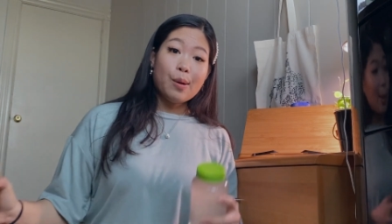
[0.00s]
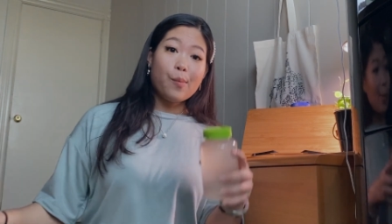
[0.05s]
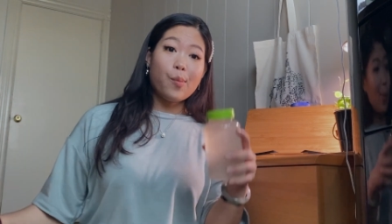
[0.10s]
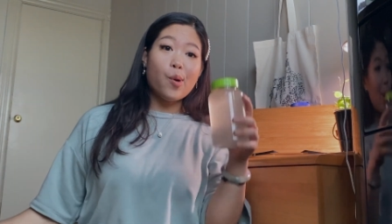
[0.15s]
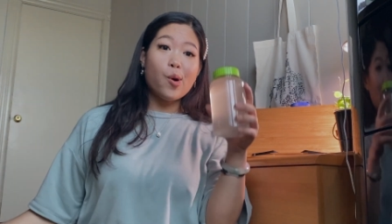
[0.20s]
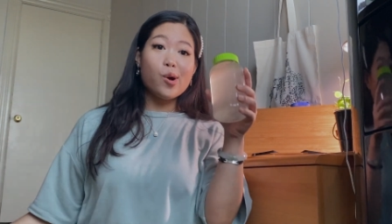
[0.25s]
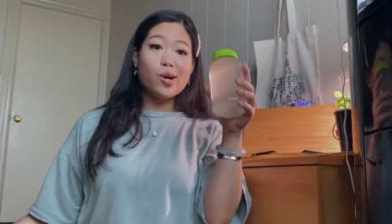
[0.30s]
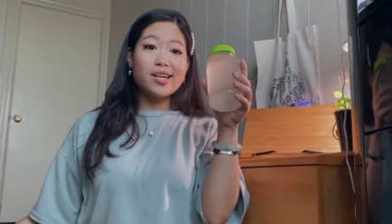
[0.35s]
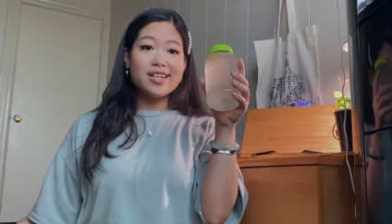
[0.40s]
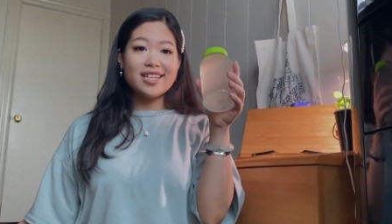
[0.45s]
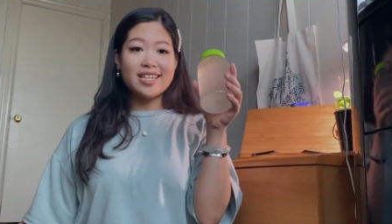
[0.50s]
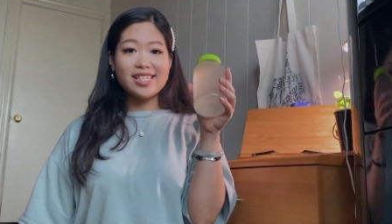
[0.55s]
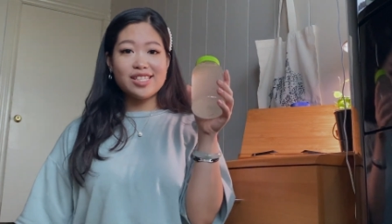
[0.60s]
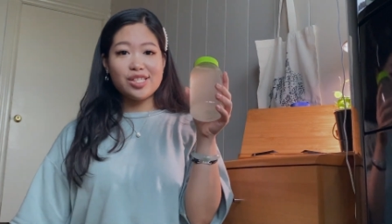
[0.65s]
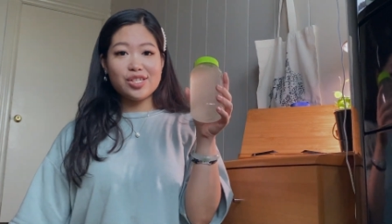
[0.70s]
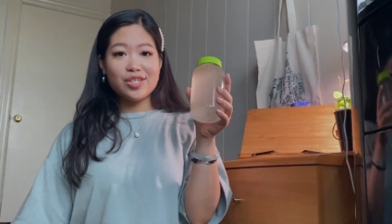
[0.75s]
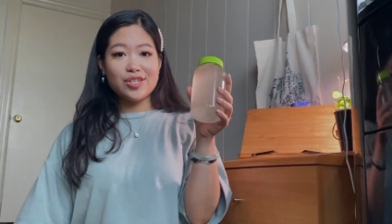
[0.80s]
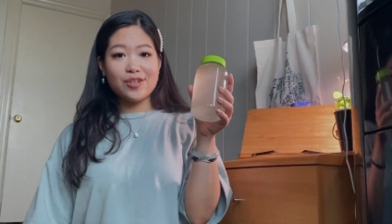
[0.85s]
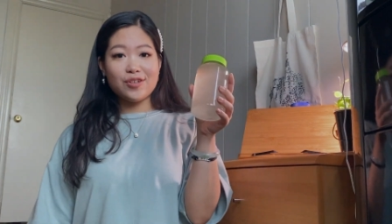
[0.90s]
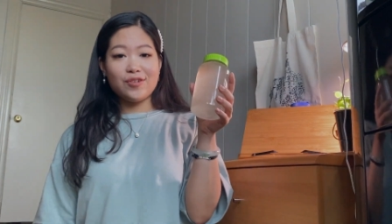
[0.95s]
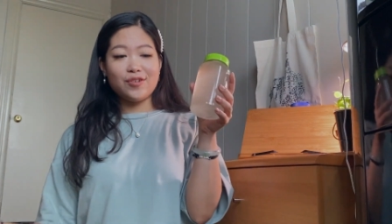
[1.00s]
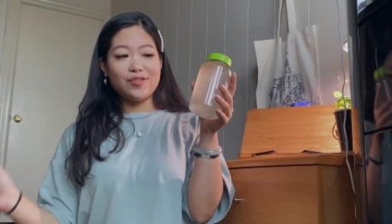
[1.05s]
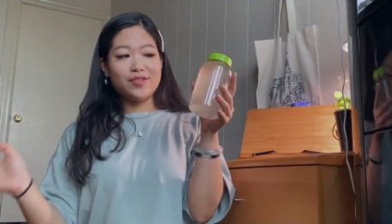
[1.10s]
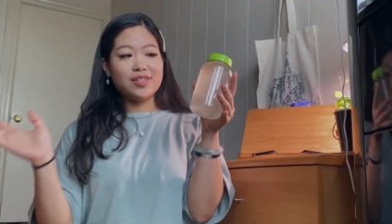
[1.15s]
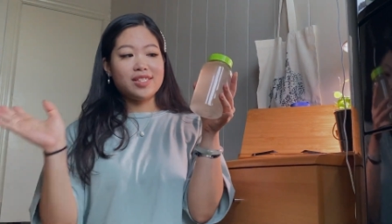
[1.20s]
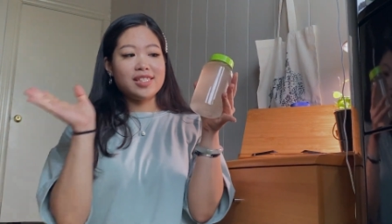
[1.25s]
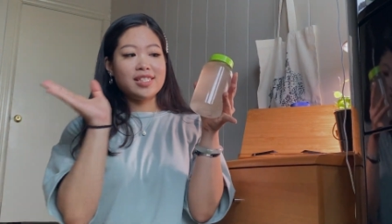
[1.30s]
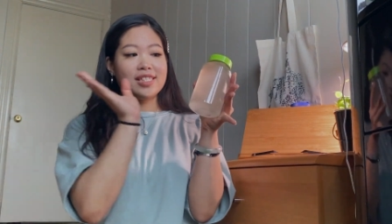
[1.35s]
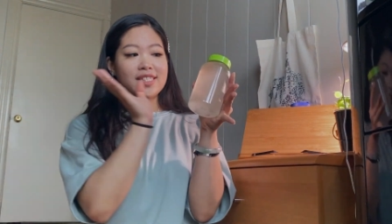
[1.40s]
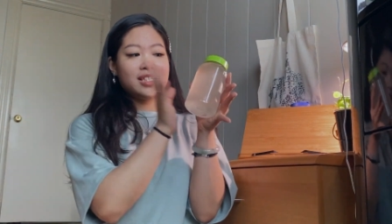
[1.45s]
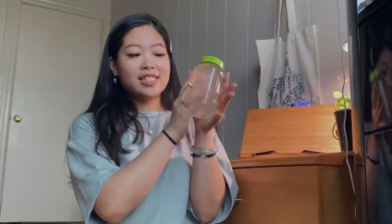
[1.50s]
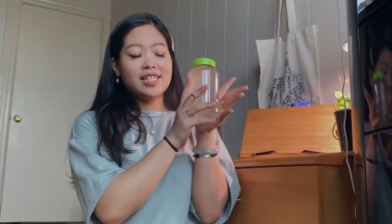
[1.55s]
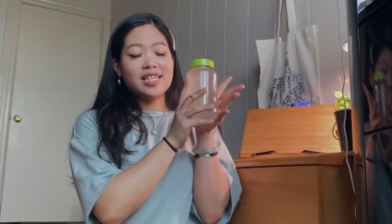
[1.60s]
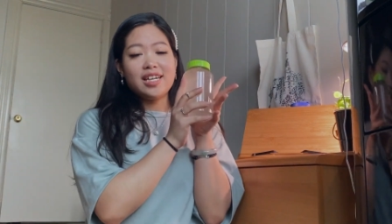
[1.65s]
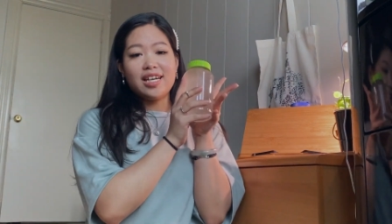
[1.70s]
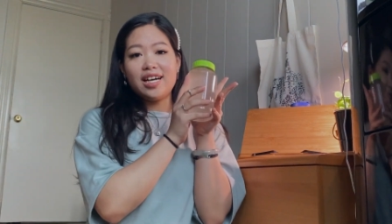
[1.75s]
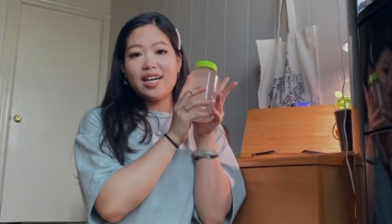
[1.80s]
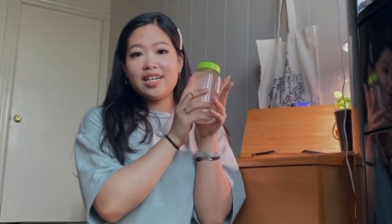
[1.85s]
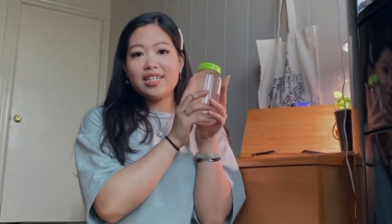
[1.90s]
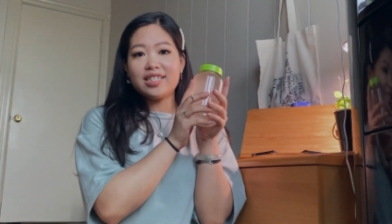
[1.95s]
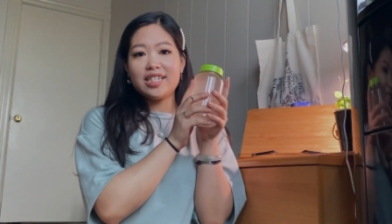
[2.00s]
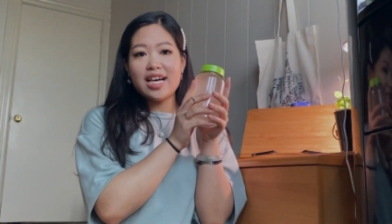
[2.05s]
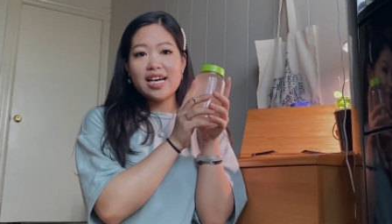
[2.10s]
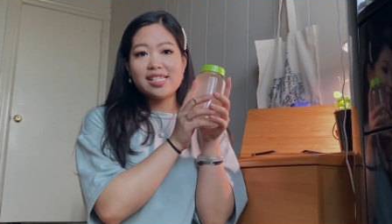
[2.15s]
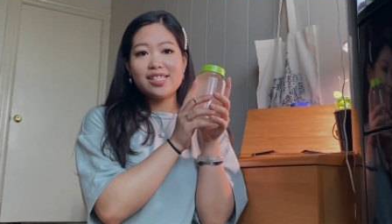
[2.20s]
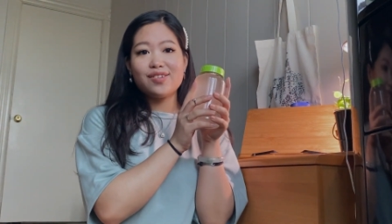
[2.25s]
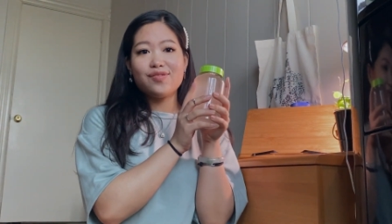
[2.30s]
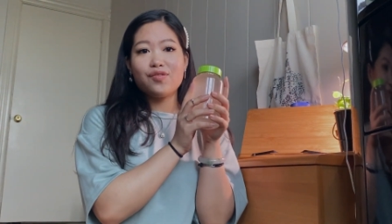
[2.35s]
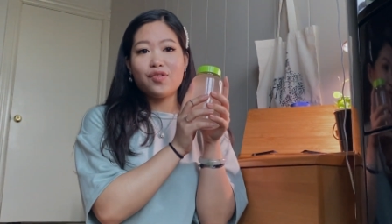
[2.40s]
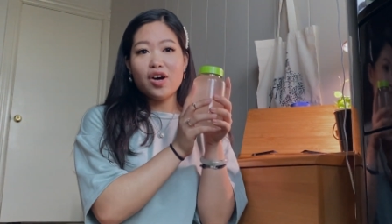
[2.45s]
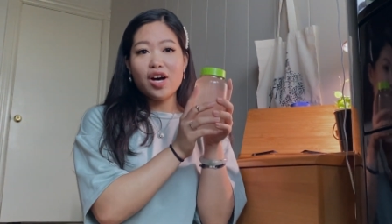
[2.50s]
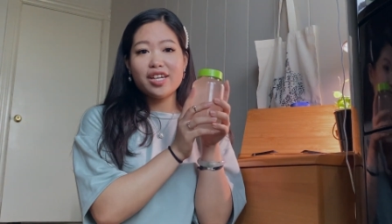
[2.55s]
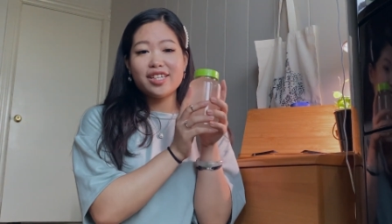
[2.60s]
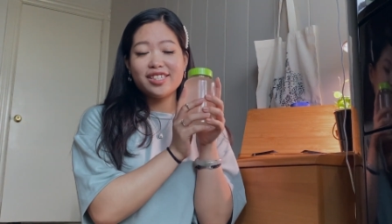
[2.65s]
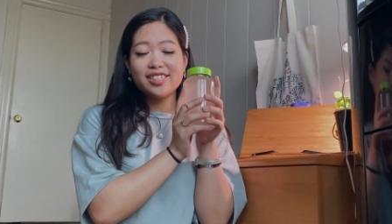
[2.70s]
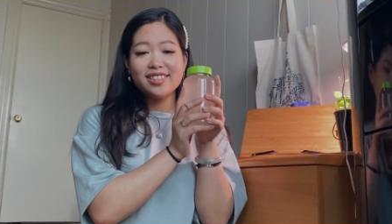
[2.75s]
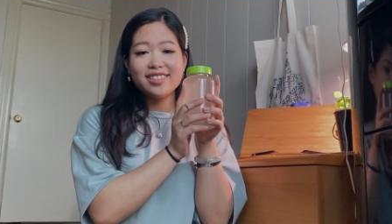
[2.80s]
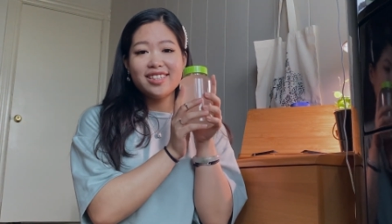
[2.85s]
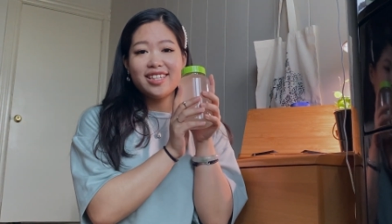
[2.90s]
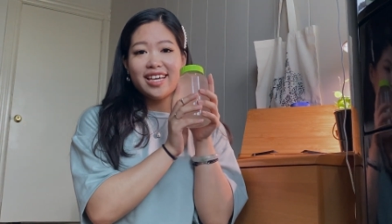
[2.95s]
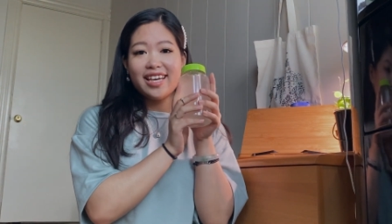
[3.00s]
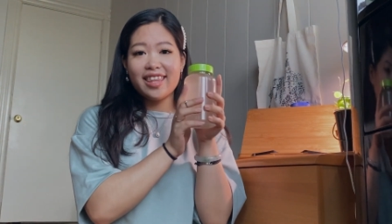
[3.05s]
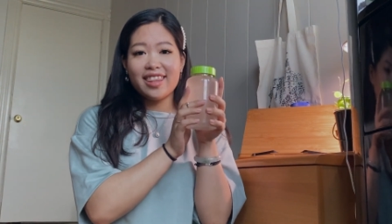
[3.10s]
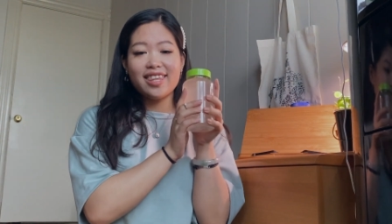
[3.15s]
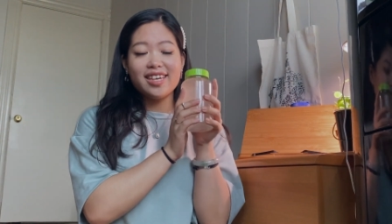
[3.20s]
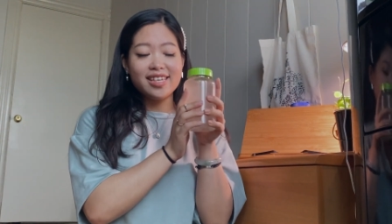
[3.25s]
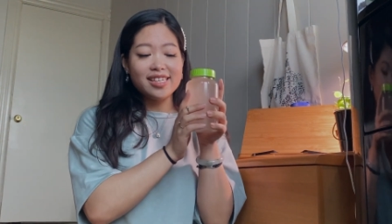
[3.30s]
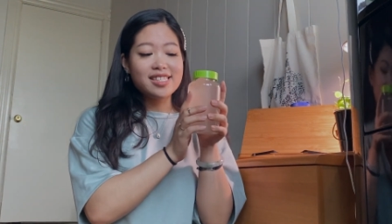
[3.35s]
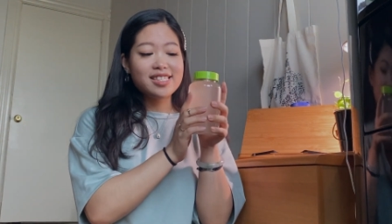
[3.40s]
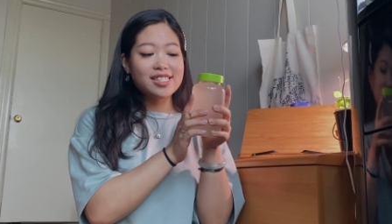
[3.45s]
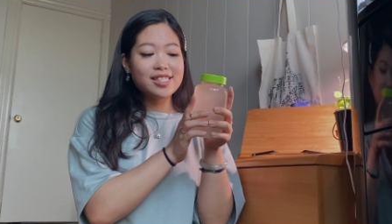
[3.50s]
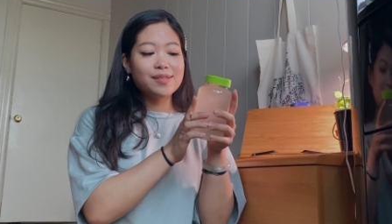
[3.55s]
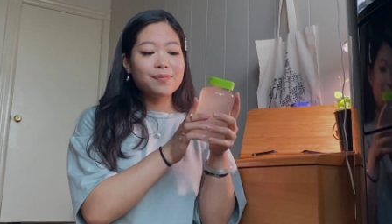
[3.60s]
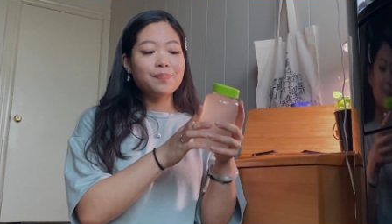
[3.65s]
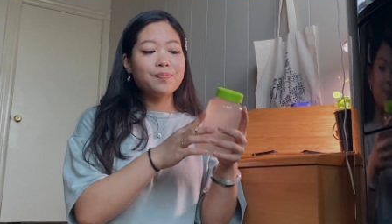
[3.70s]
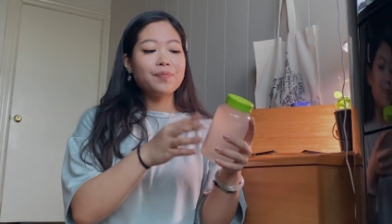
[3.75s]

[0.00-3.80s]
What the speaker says: poured into a glass of water like this.